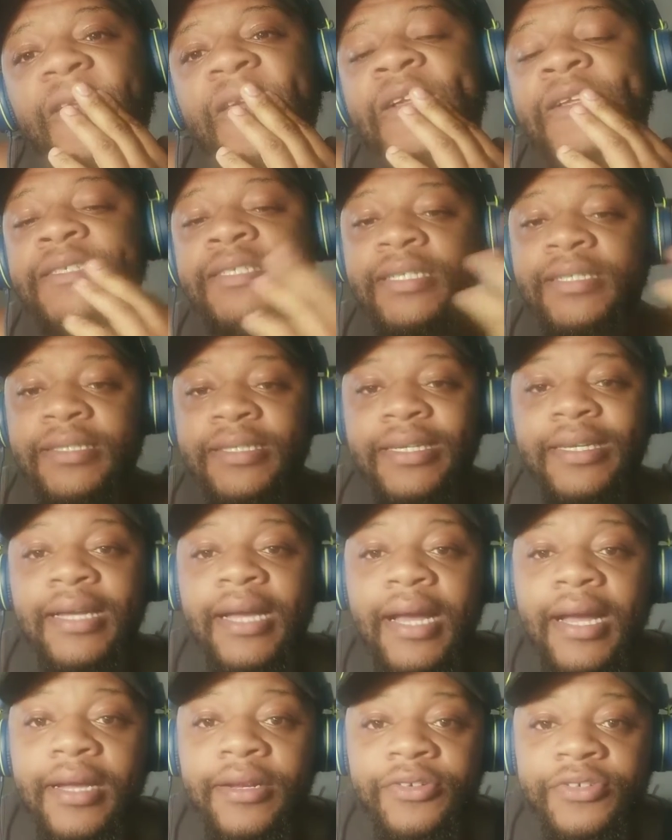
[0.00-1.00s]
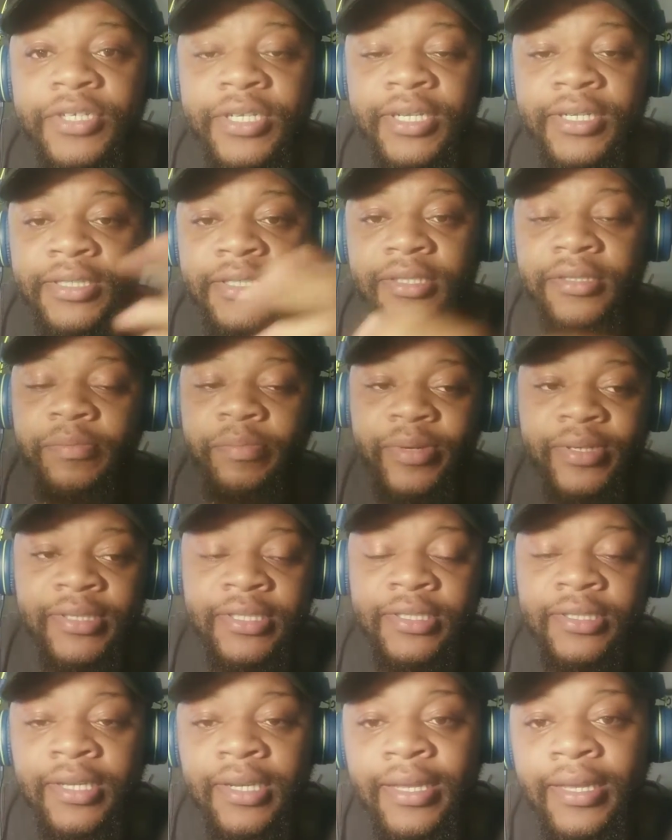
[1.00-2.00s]
Jessica Andrade, the
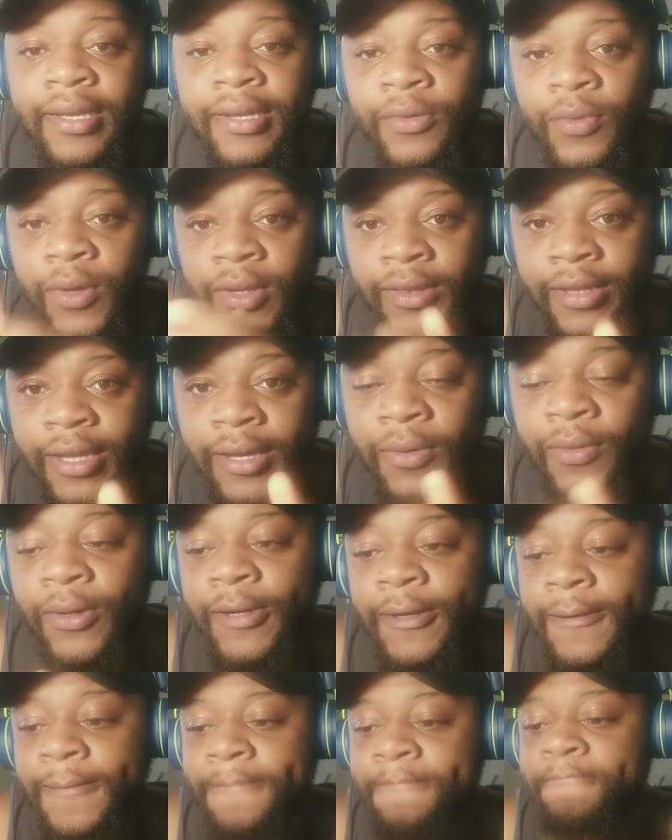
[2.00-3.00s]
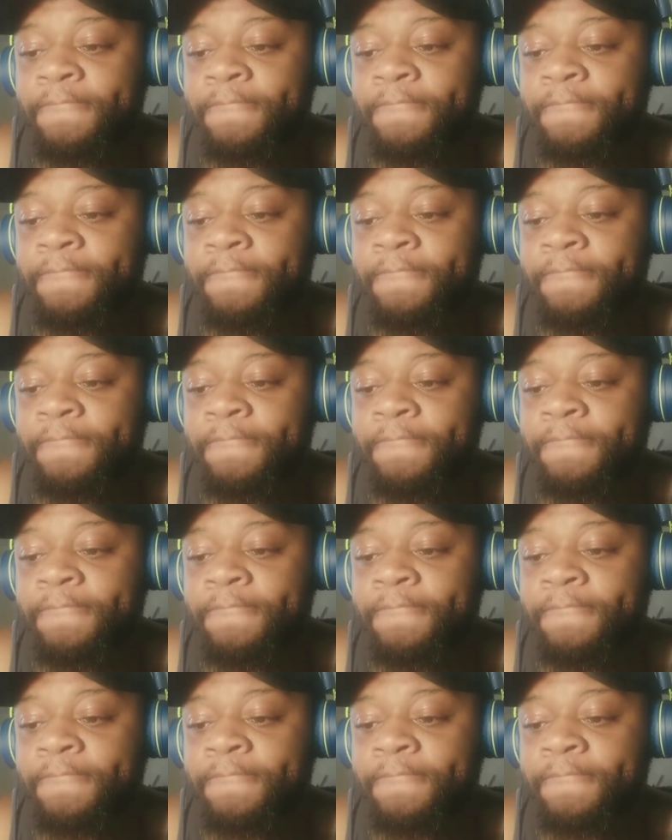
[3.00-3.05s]
Brazilian, won that one